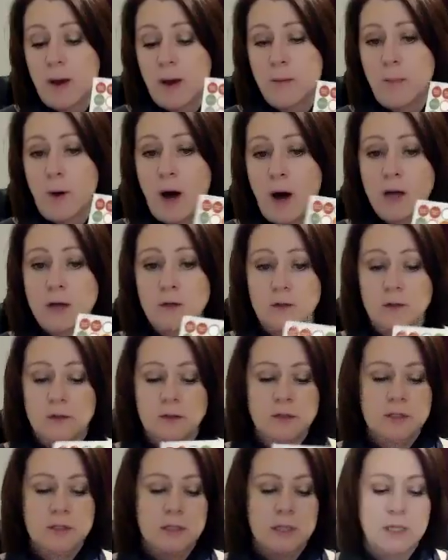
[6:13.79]

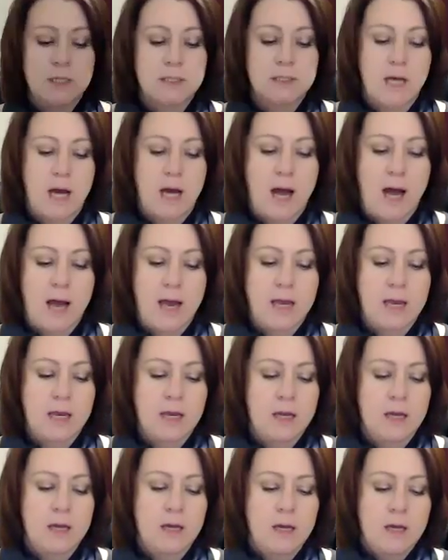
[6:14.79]
bottles is
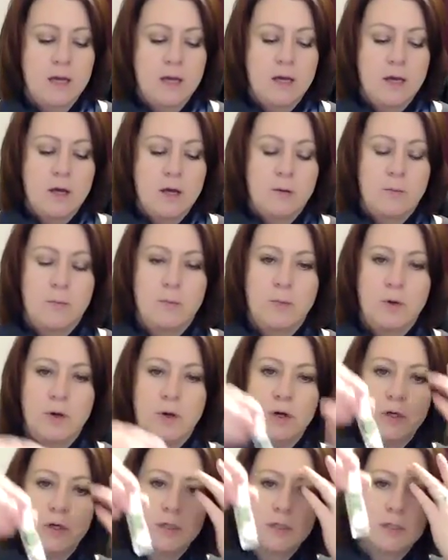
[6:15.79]
I
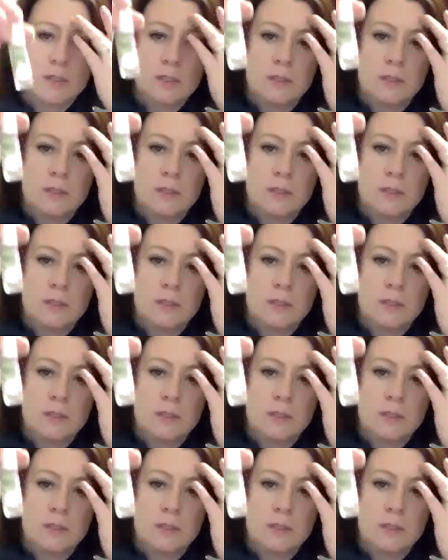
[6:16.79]
put